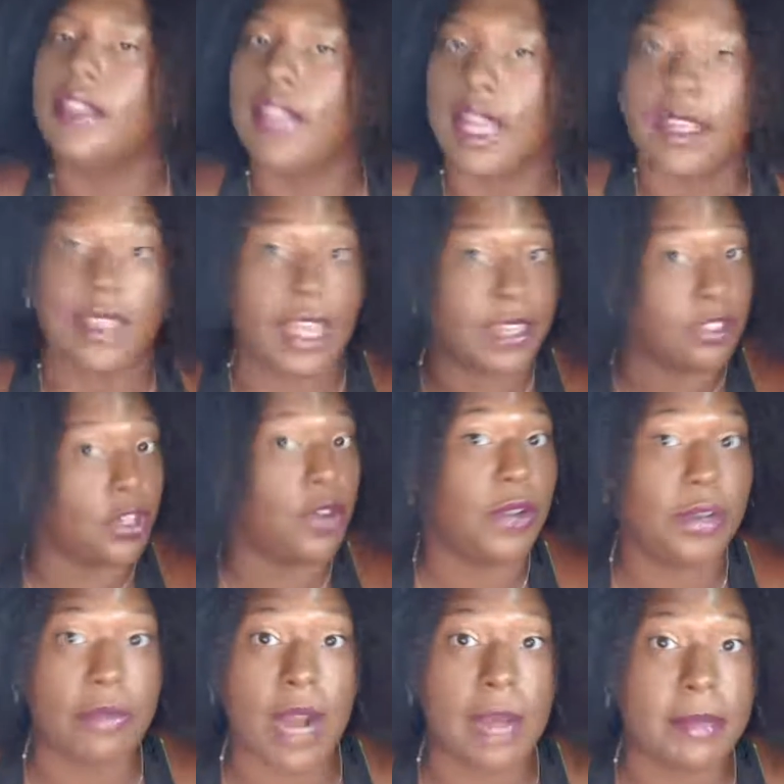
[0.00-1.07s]
Like
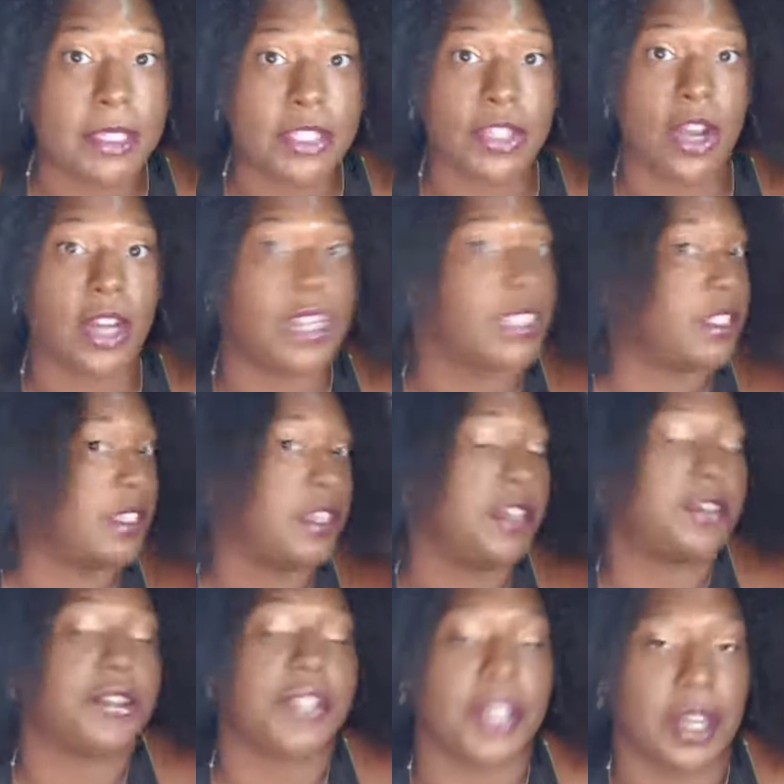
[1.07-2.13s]
Tony Robbins taught us
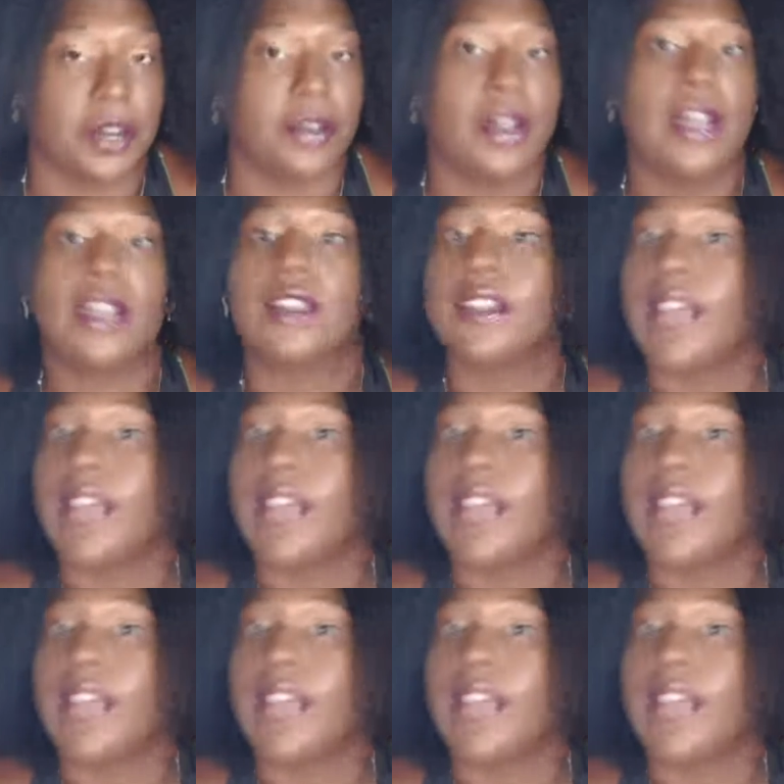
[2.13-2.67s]
years ago,